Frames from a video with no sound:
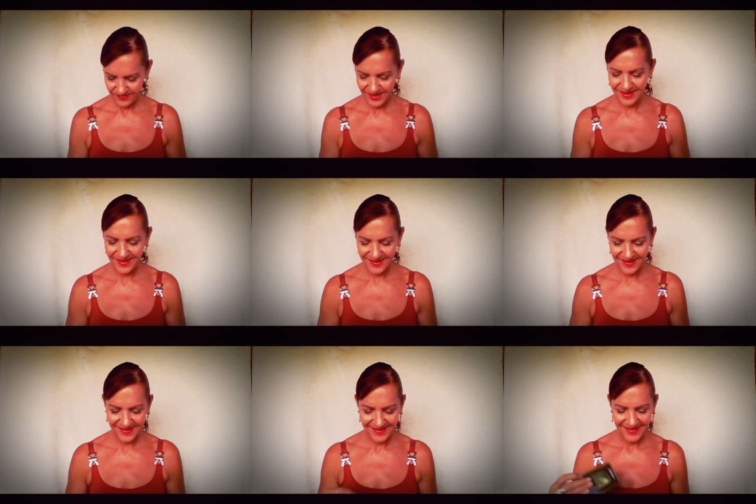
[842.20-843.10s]

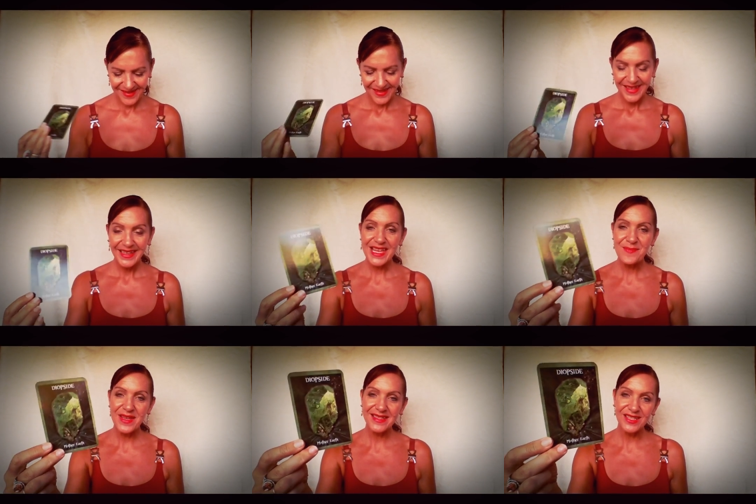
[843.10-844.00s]
Yeah. Key
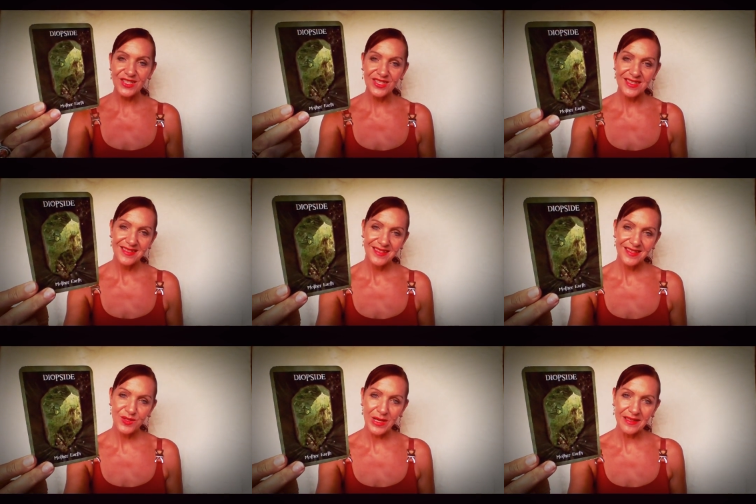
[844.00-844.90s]
message
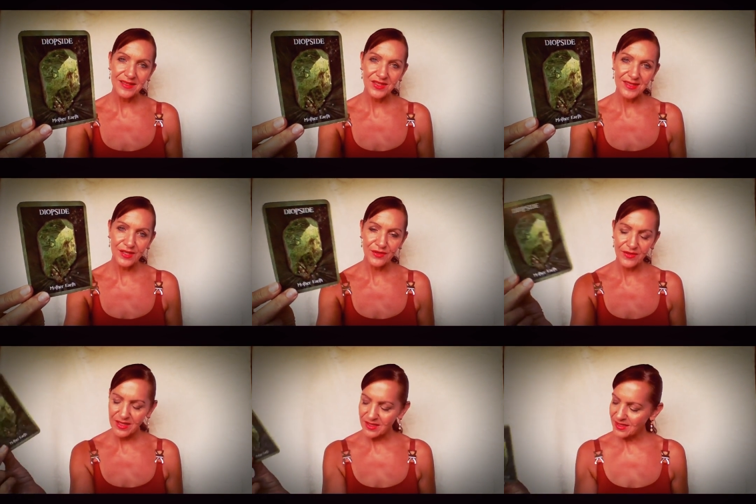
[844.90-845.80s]
is to balance yourself,
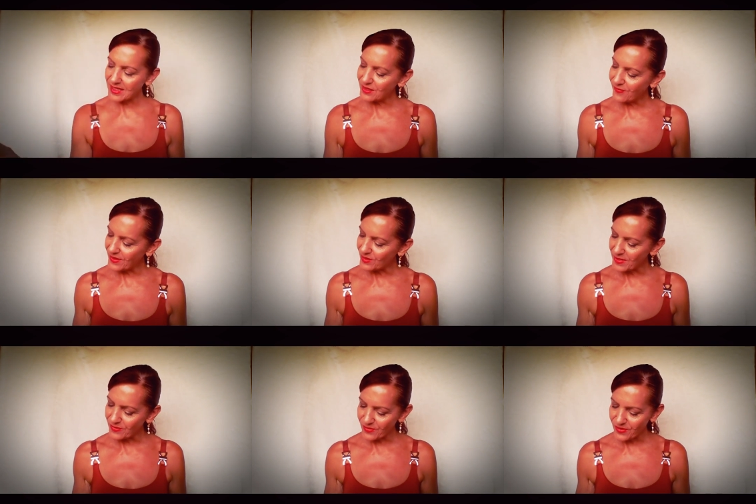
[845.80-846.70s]
get, get your feet on
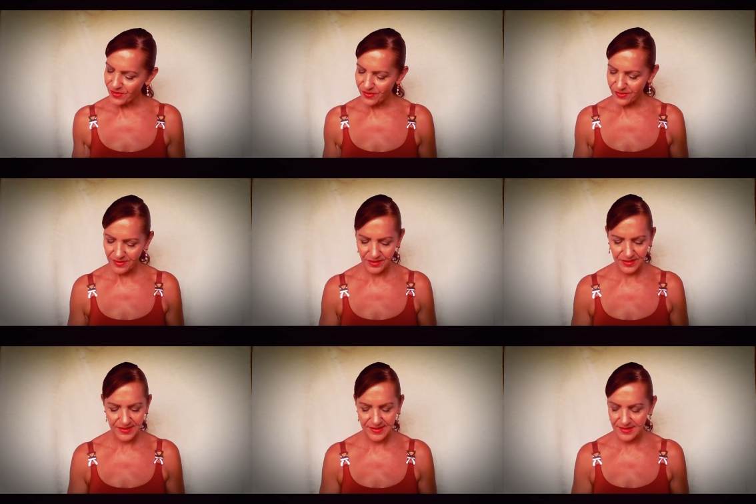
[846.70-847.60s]
Mother Earth.
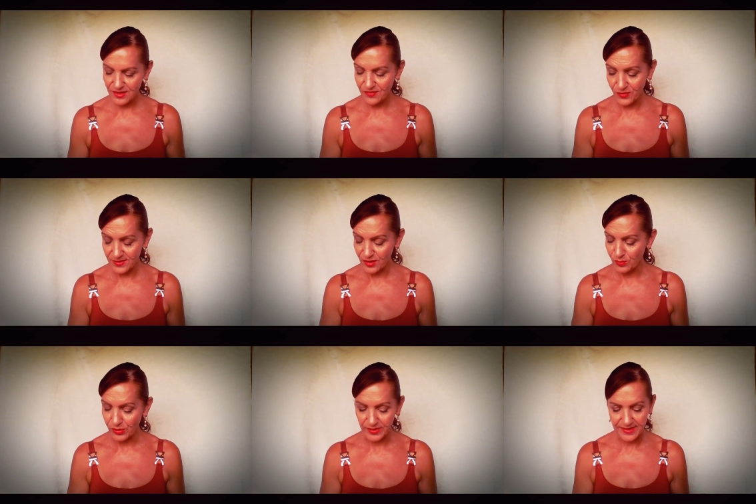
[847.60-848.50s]
It's, you've also
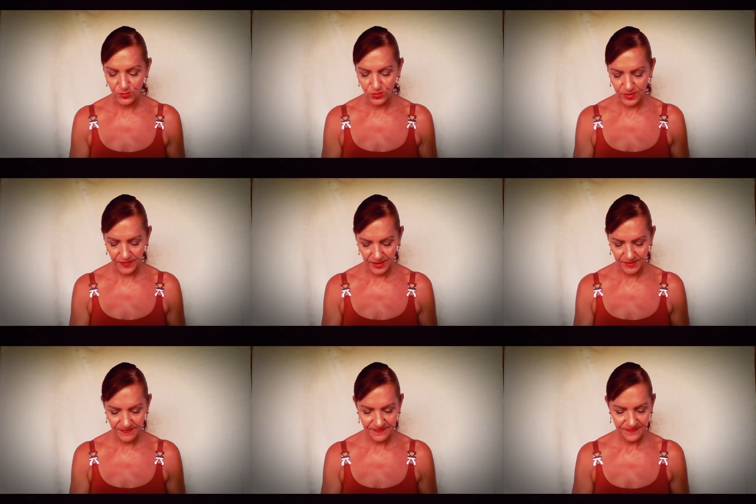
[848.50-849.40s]
got bodies of water
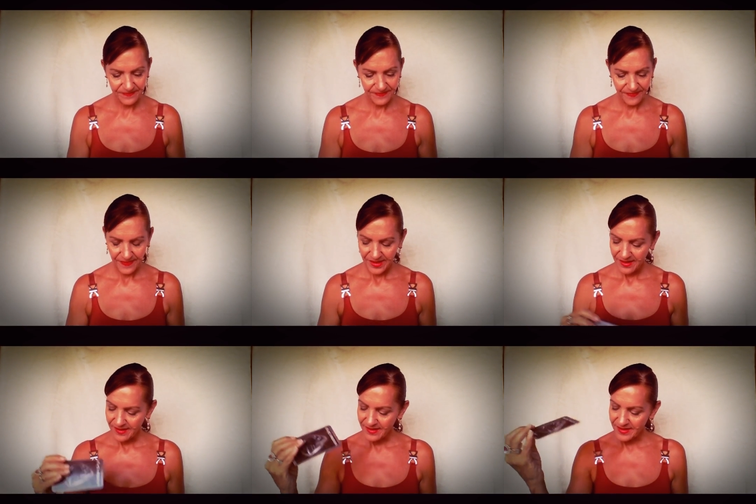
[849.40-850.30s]
there.
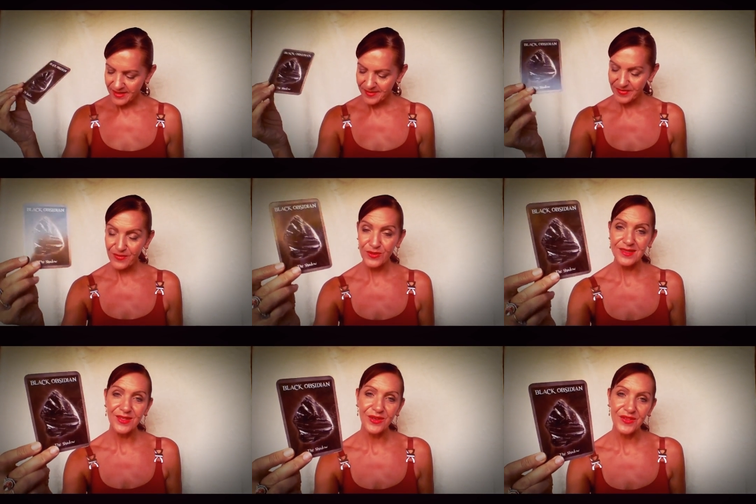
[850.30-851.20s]
Um, you've
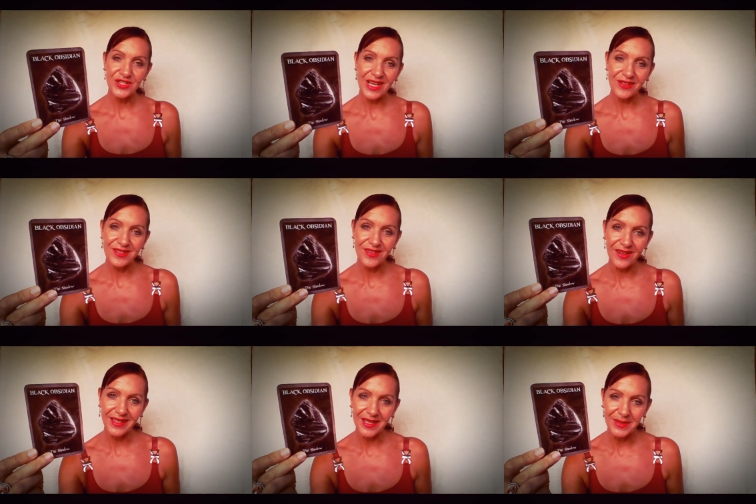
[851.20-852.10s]
also got the shadow
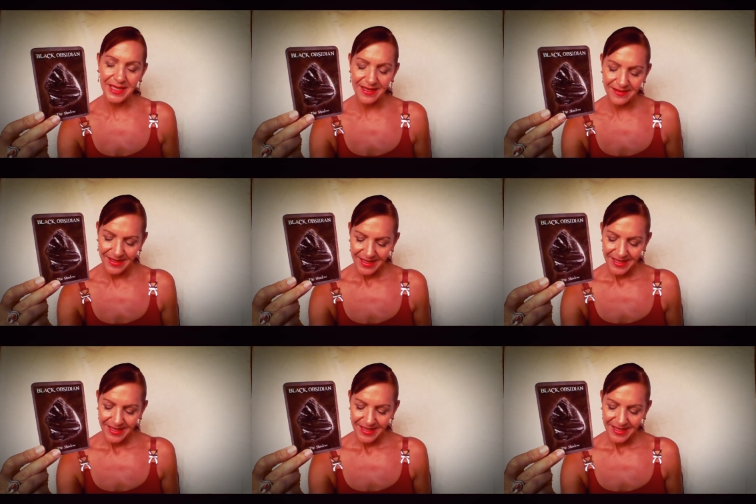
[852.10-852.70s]
side coming out